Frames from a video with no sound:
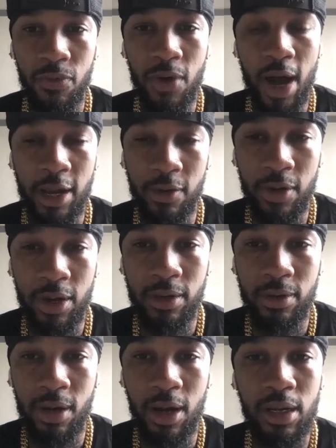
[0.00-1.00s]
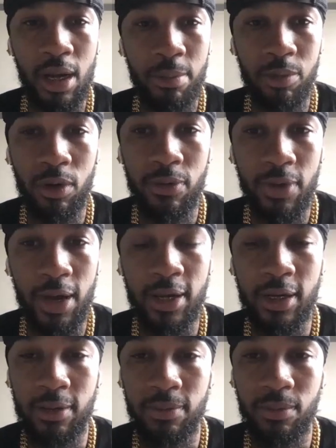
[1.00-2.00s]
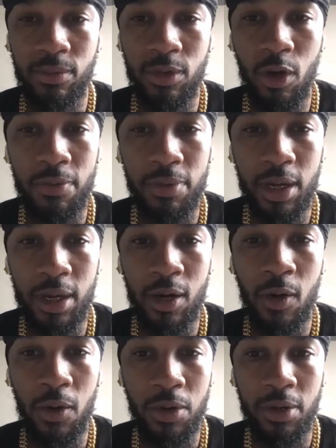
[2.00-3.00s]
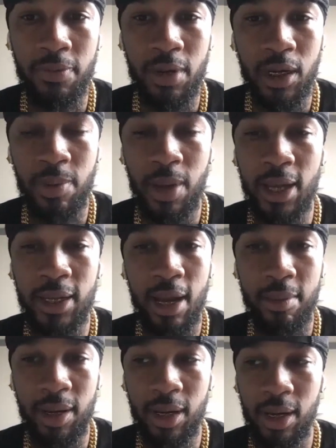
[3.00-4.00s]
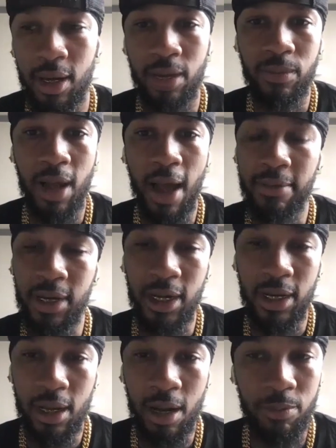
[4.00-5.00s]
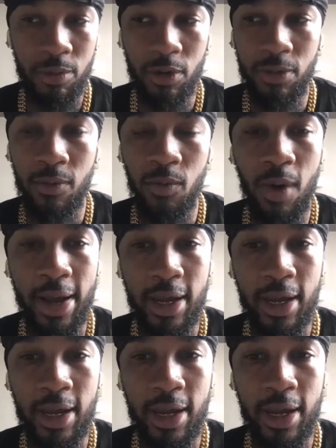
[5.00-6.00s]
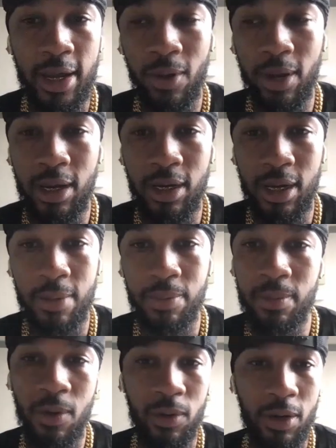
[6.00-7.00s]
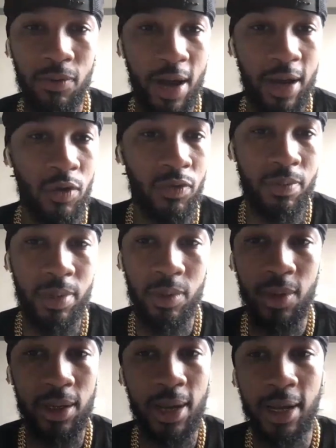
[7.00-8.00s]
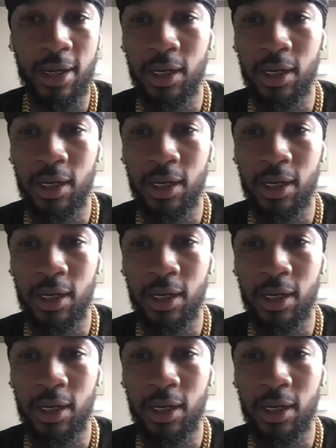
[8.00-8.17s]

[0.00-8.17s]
firing a number of us over the course of this pandemic. I've seen a number of white employees get promoted right over me with less